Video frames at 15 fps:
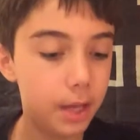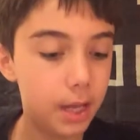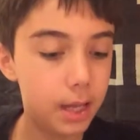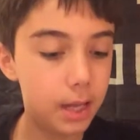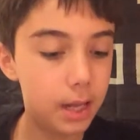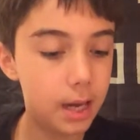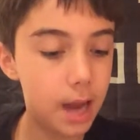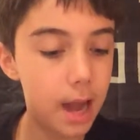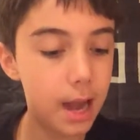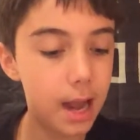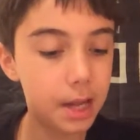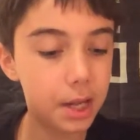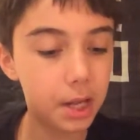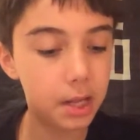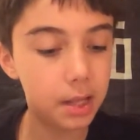
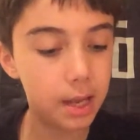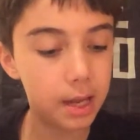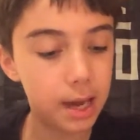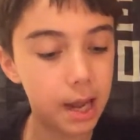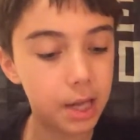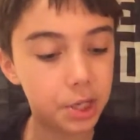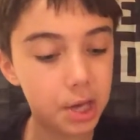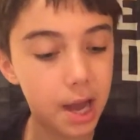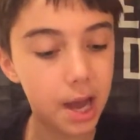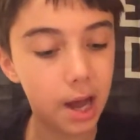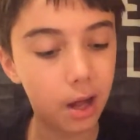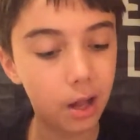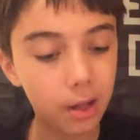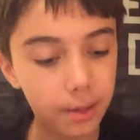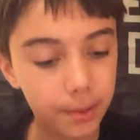
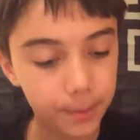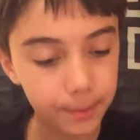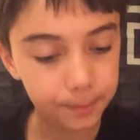NHL.